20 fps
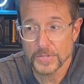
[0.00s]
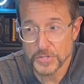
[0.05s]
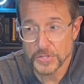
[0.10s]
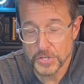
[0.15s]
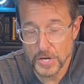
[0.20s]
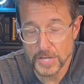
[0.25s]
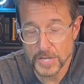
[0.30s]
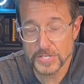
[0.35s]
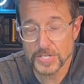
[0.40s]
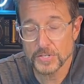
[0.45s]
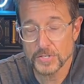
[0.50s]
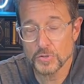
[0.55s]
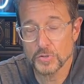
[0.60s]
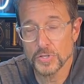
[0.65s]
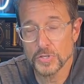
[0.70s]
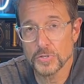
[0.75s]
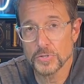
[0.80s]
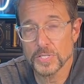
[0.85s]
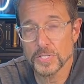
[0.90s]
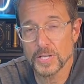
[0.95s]
just
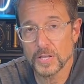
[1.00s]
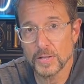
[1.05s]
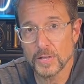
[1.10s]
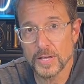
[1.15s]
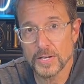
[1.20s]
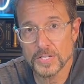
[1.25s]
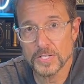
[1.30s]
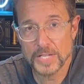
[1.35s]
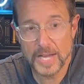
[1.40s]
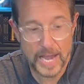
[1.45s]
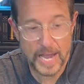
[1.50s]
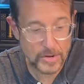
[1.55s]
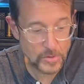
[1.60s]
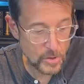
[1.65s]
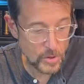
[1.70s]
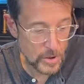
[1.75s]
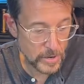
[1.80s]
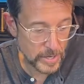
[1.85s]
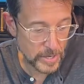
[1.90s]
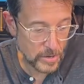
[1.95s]
introduced in the latest
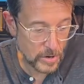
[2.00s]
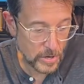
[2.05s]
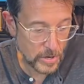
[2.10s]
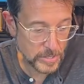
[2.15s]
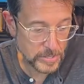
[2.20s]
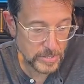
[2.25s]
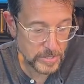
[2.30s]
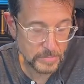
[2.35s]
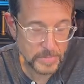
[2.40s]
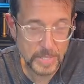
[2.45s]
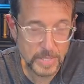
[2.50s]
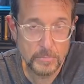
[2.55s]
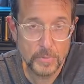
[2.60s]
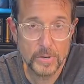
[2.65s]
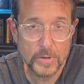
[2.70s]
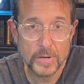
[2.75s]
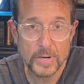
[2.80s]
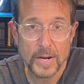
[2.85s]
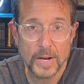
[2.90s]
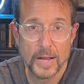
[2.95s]
catalog in August,
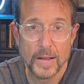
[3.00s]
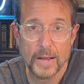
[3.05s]
September.